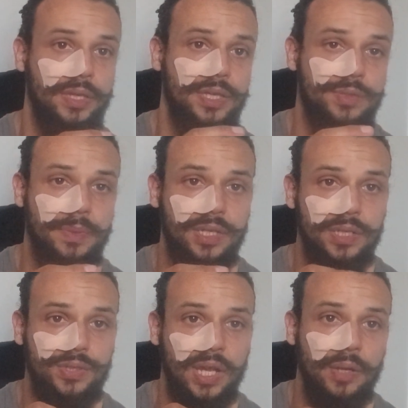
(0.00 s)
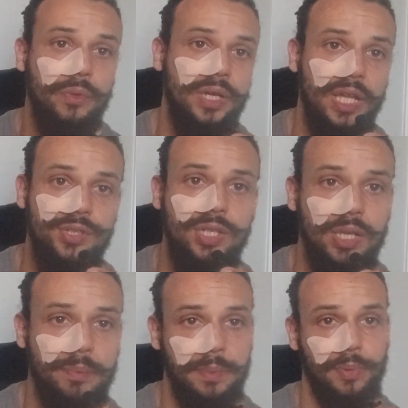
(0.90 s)
It's because I want to
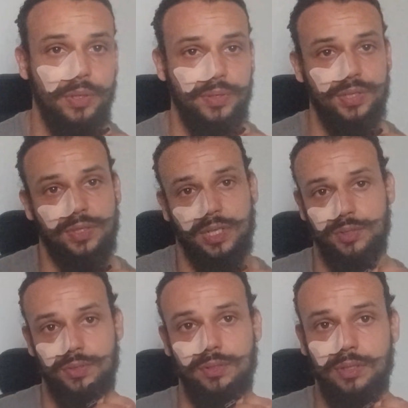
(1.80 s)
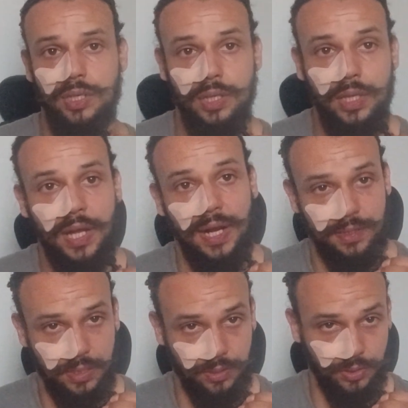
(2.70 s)
educate people on these things. I
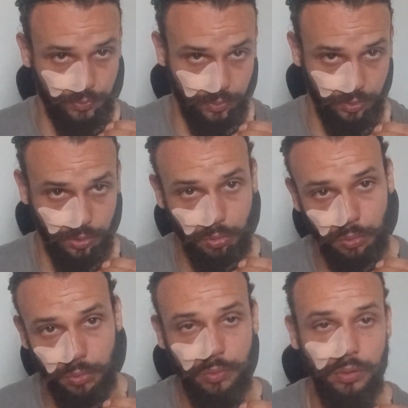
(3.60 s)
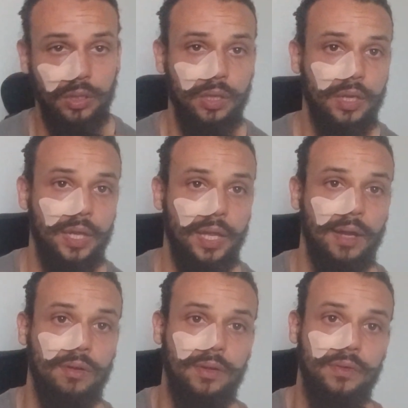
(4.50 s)
think they're really cool.
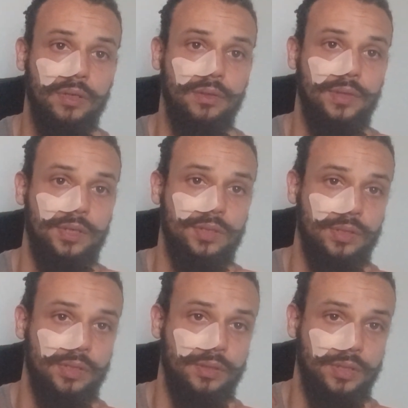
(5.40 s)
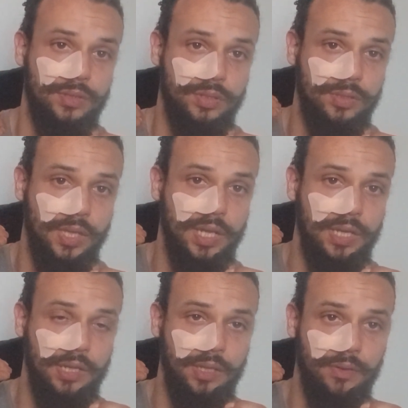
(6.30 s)
However, there's a
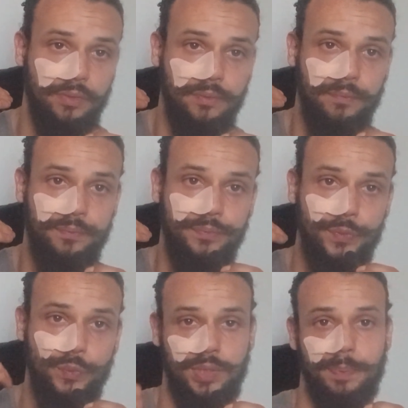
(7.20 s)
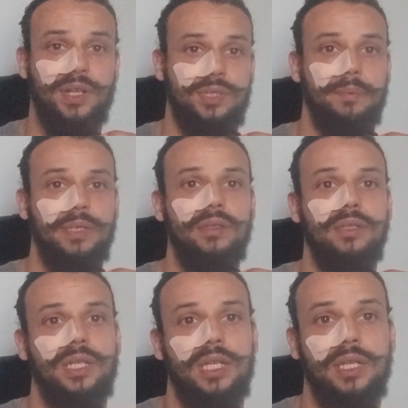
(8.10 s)
sign of
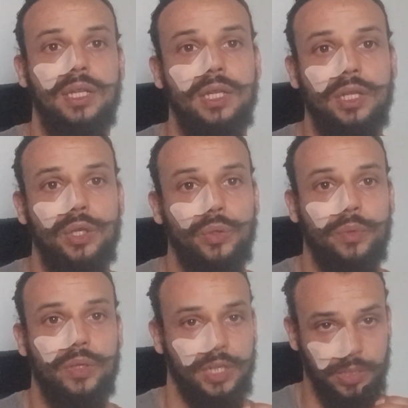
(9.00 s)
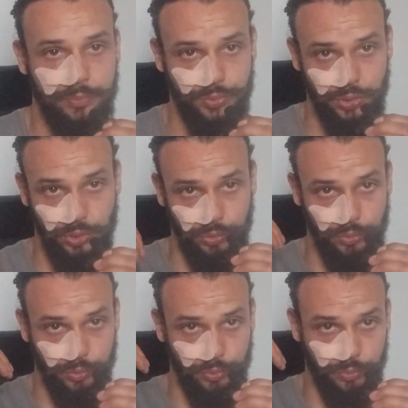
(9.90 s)
responsibility when it comes
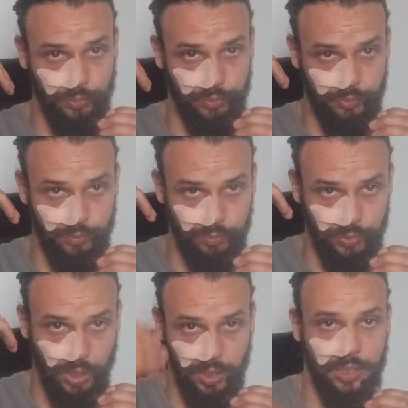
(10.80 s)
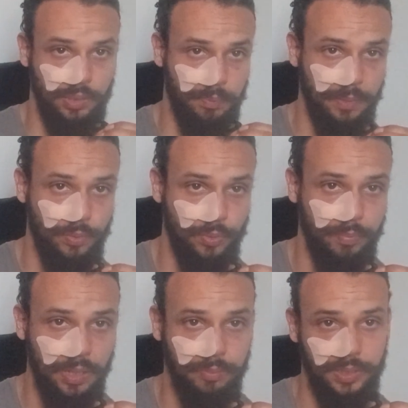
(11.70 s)
to talking to people in
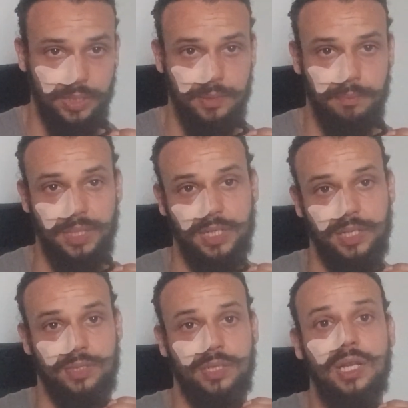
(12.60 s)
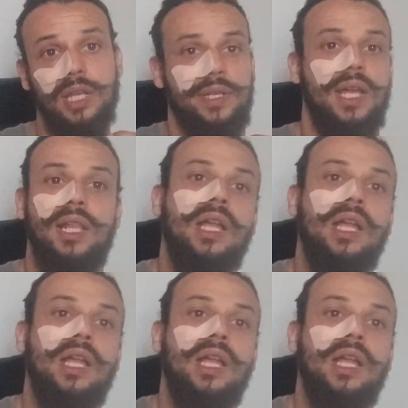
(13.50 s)
public, because not a